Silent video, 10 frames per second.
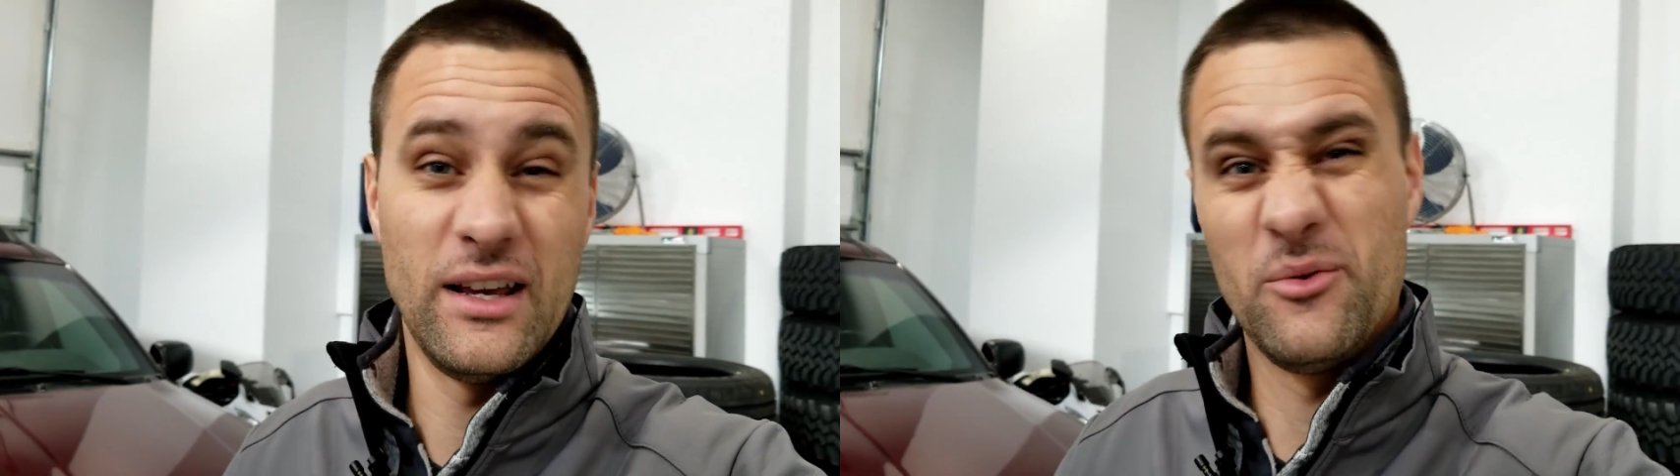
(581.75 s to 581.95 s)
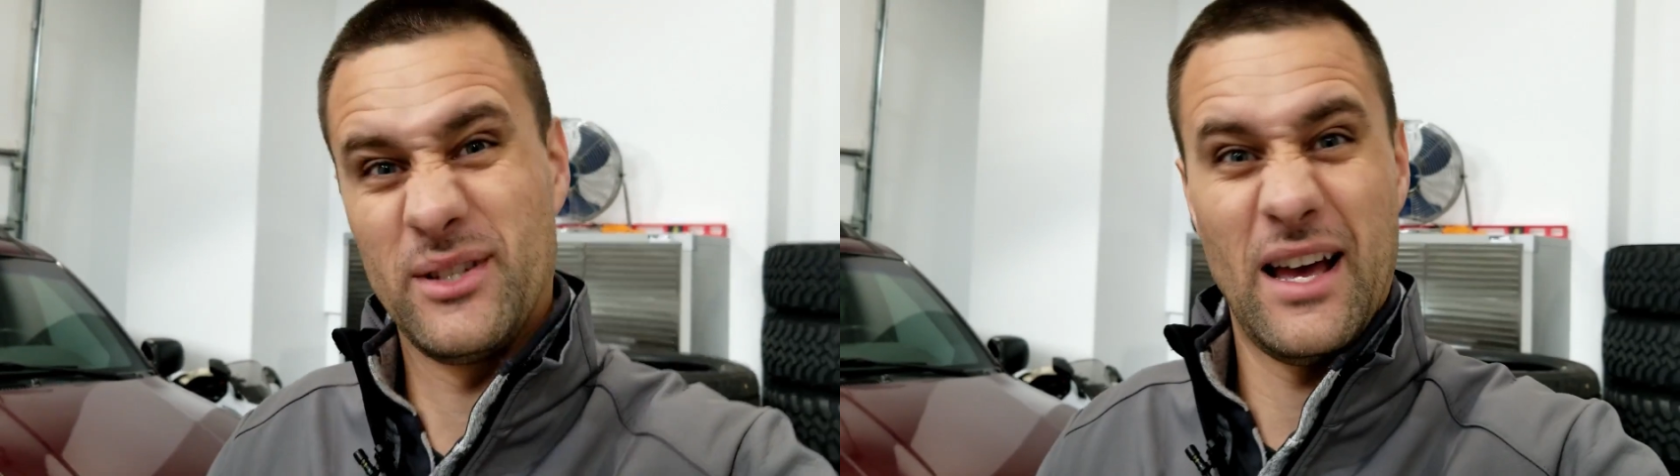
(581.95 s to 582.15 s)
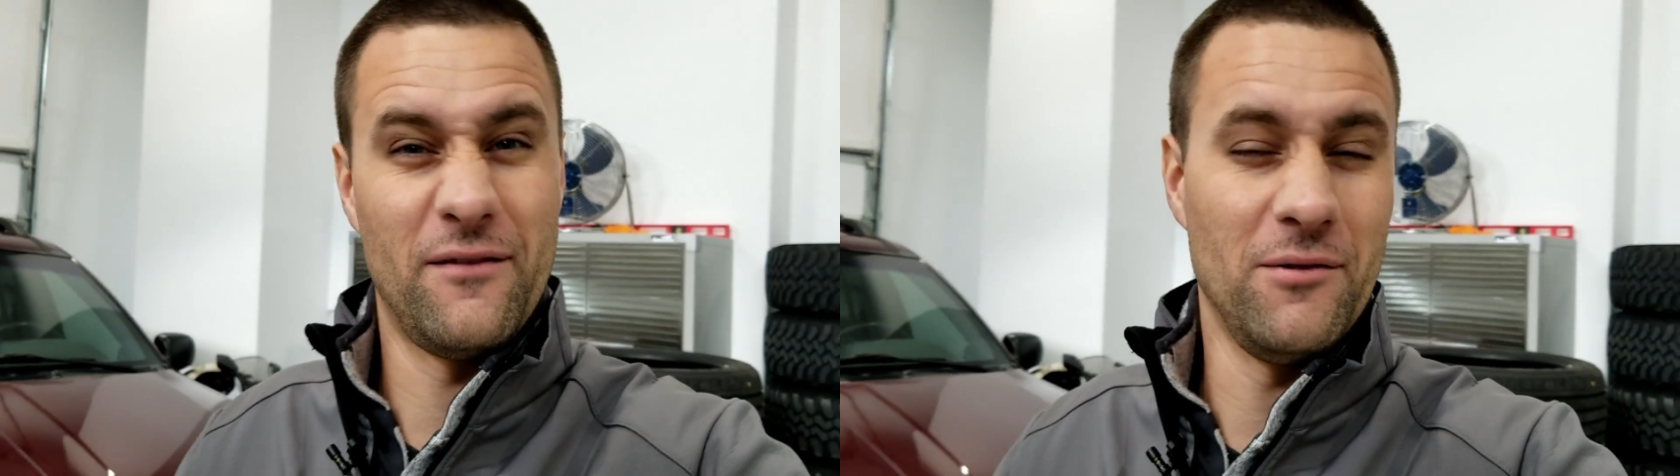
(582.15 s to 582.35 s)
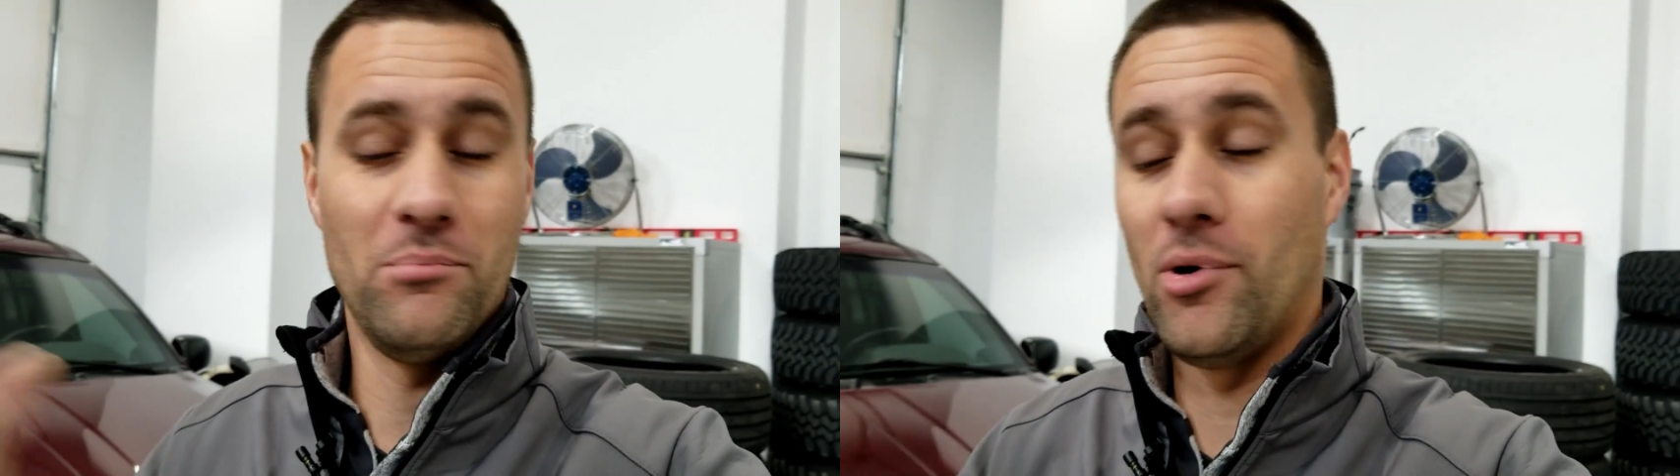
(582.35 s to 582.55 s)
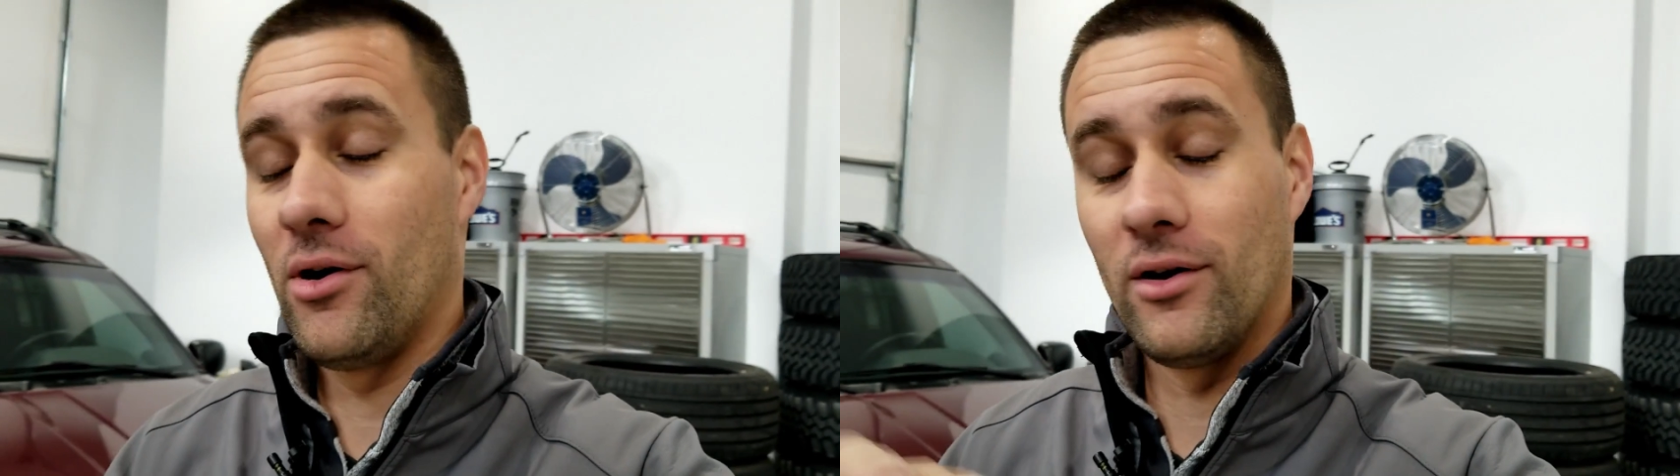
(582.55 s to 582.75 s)
It was out of a
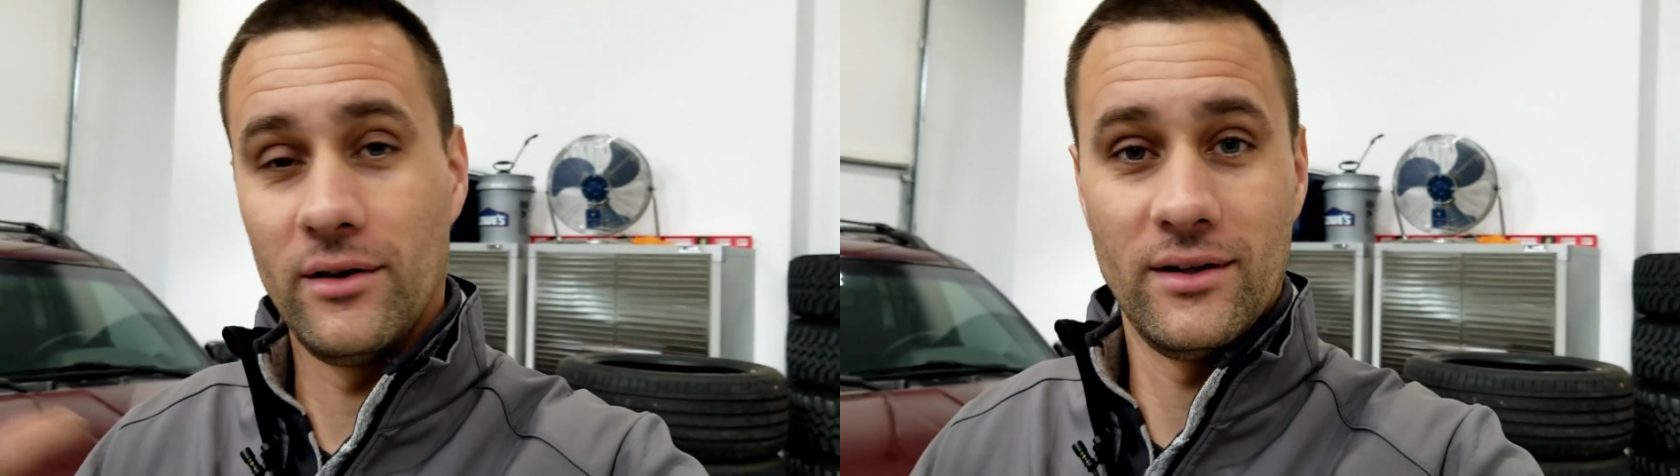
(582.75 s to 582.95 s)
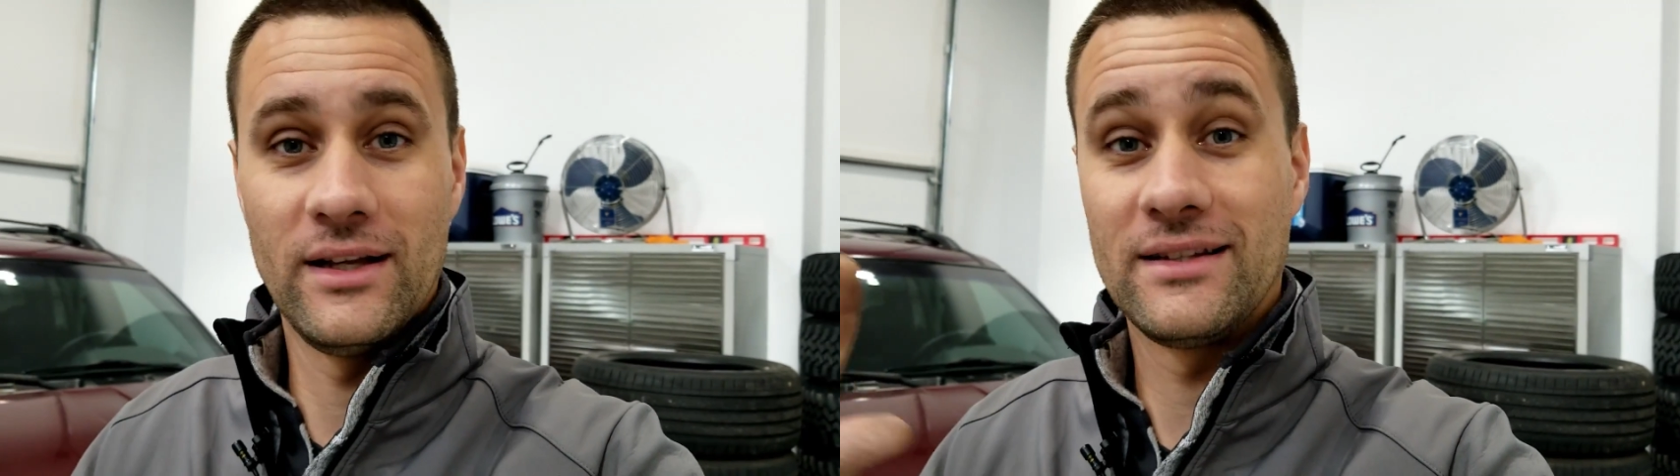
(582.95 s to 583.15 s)
barn.